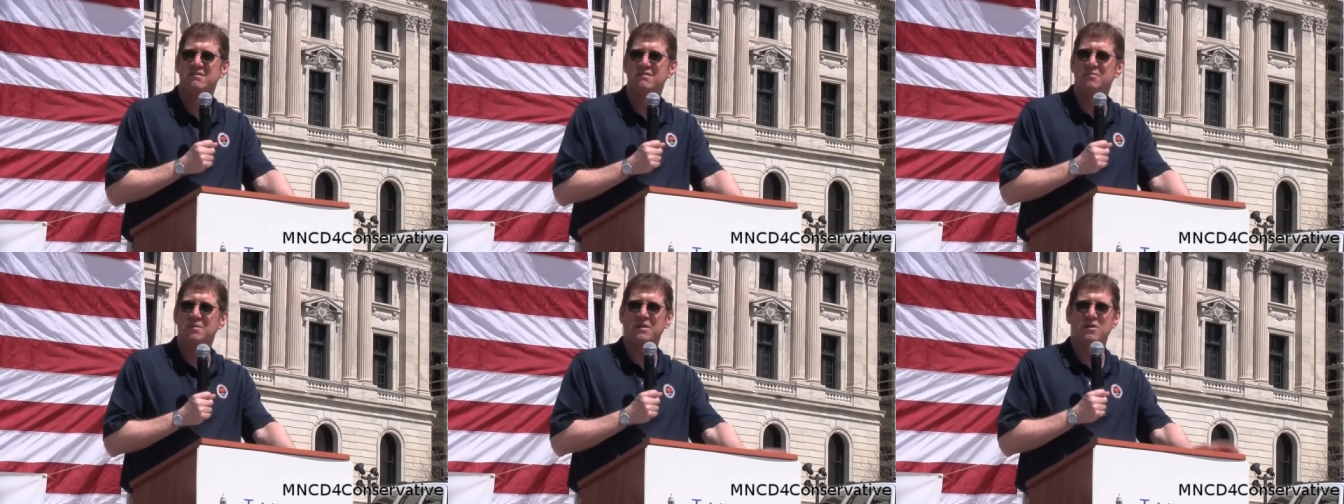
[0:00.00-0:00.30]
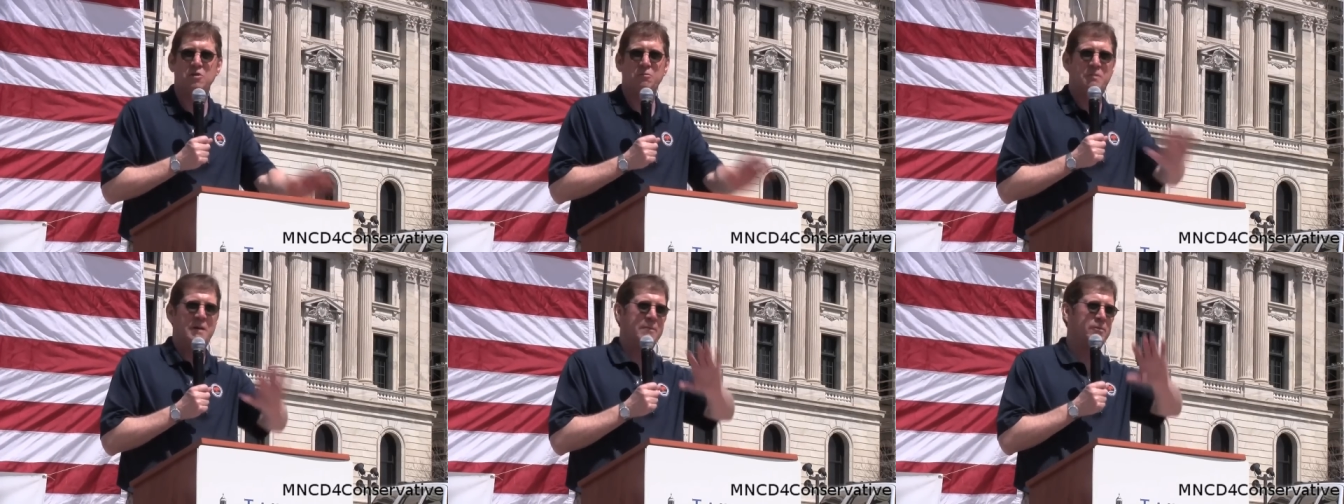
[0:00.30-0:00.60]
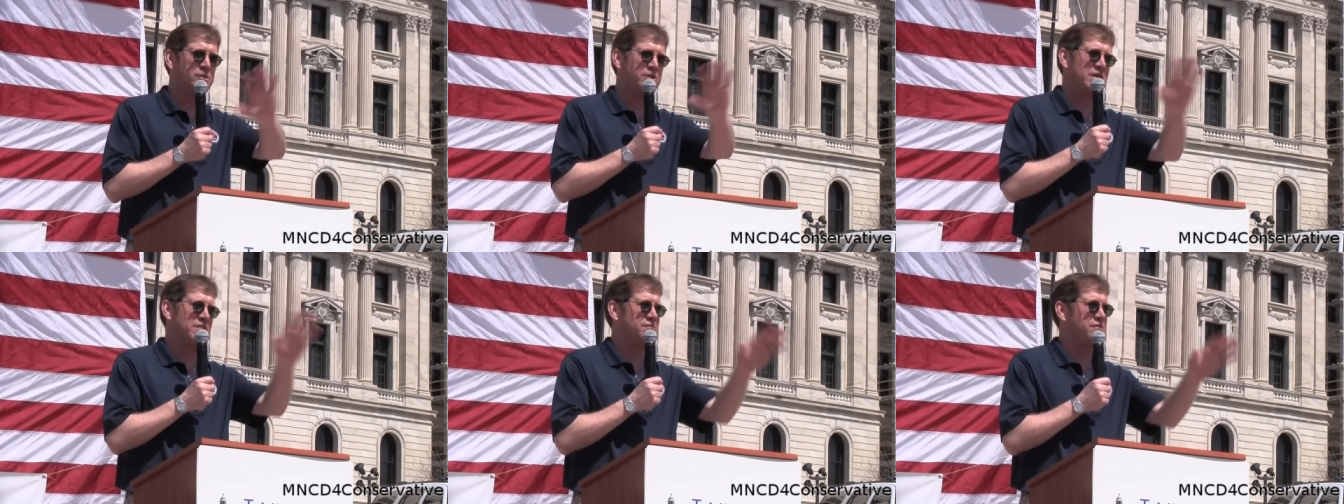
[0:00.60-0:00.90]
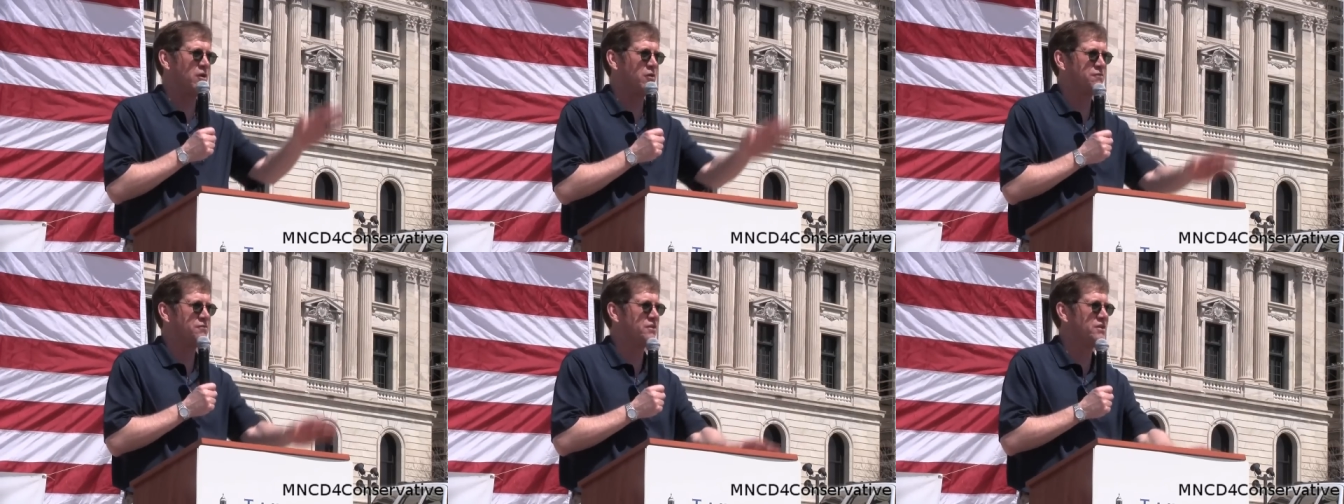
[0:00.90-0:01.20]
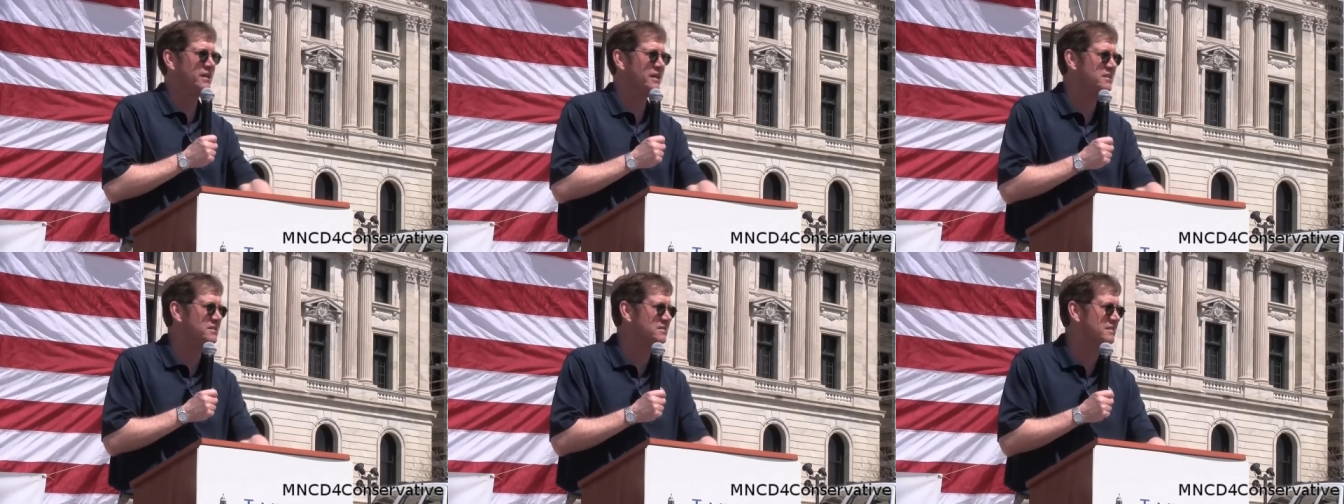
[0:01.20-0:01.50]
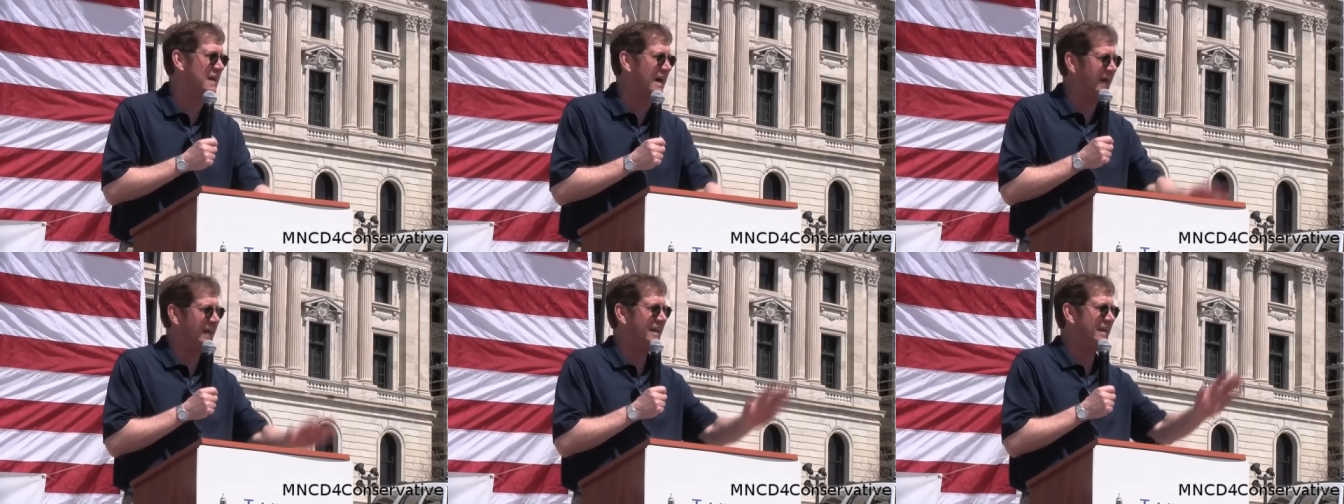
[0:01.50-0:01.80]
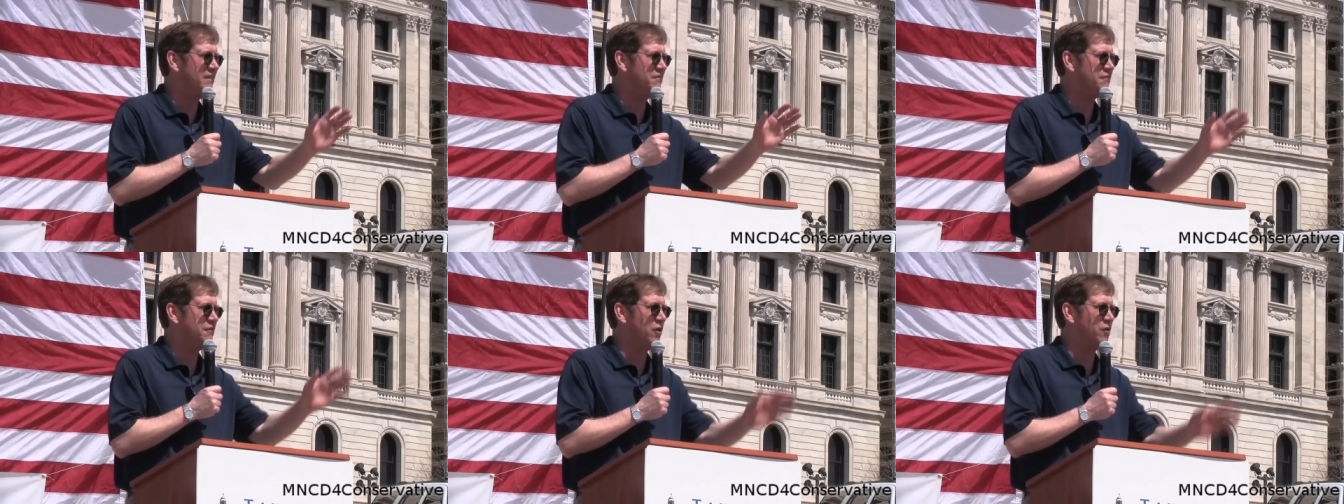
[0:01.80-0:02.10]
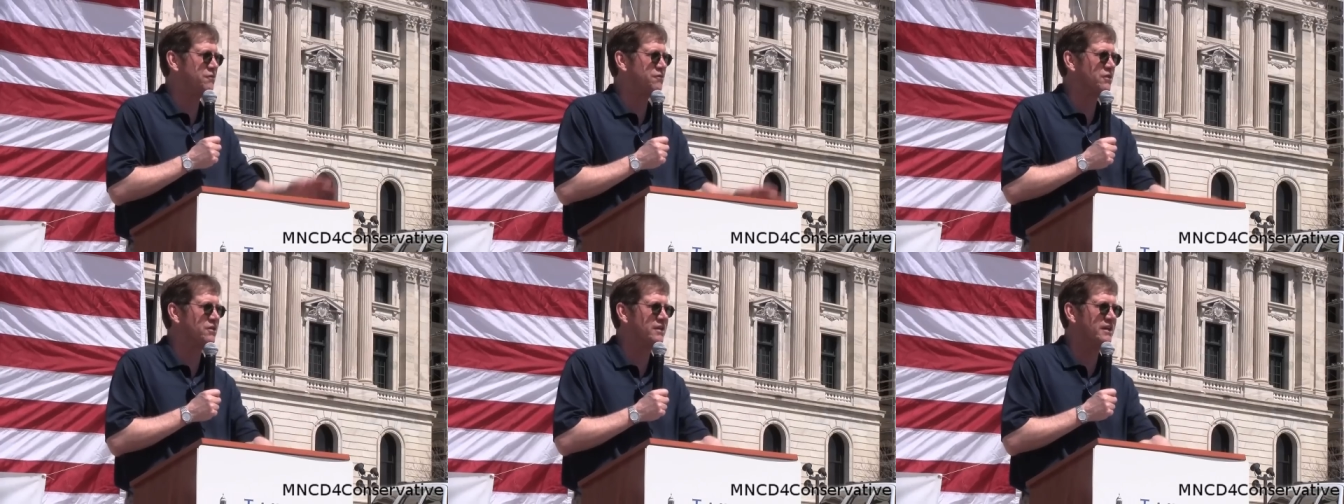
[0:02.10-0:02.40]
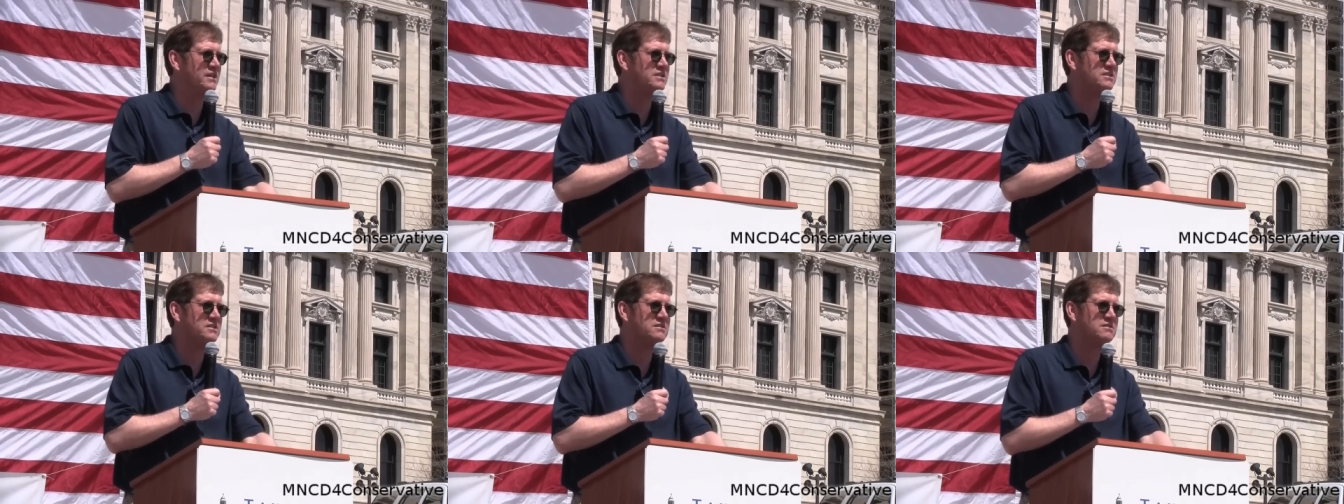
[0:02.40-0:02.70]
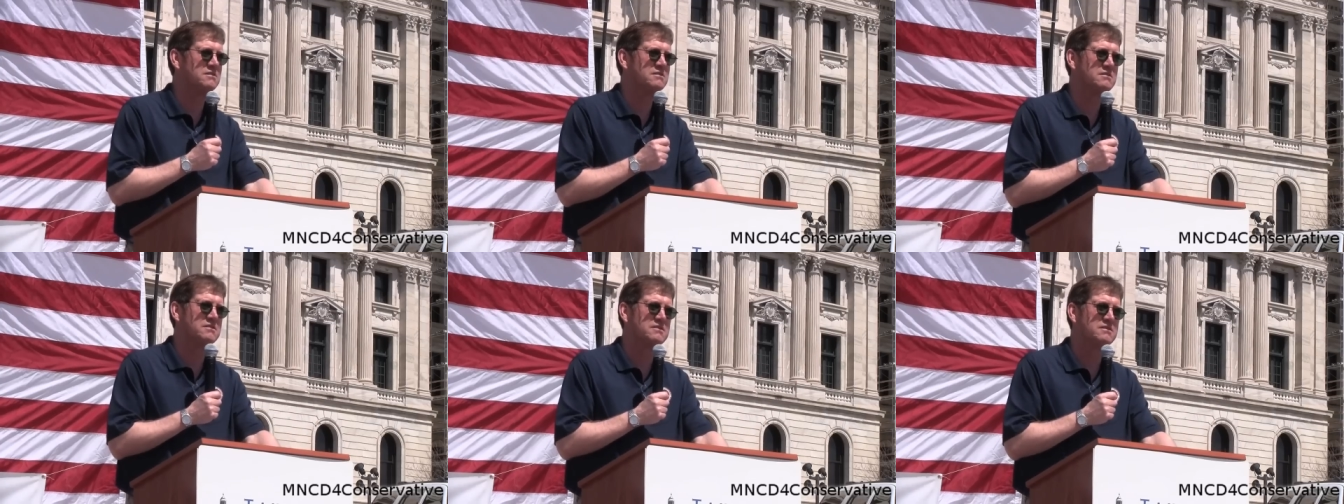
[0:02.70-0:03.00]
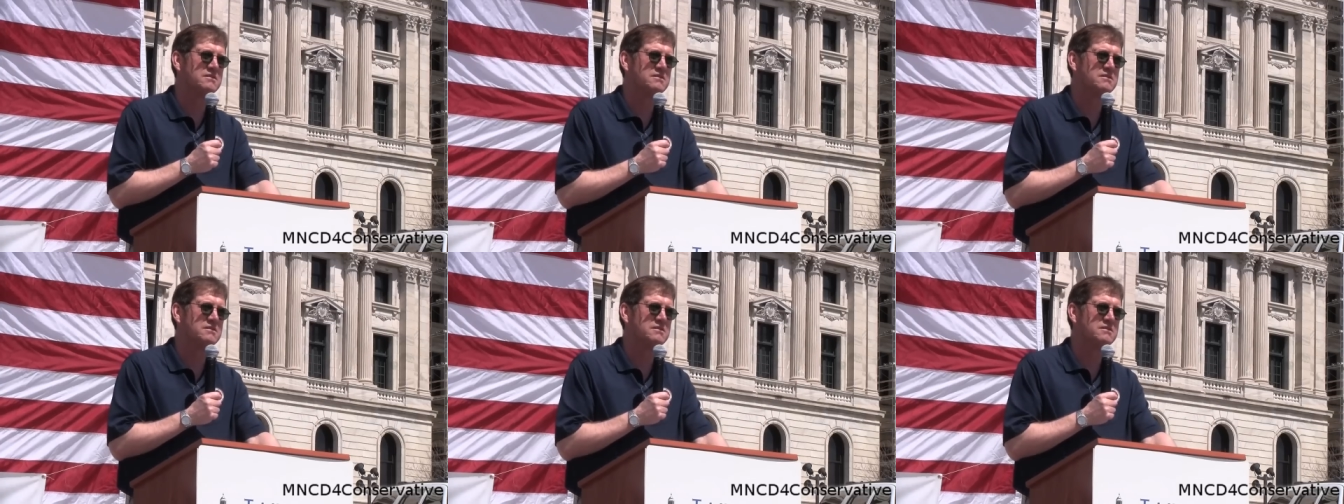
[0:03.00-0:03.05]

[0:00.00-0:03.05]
I mean, you people didn't vote for this. I didn't vote for this.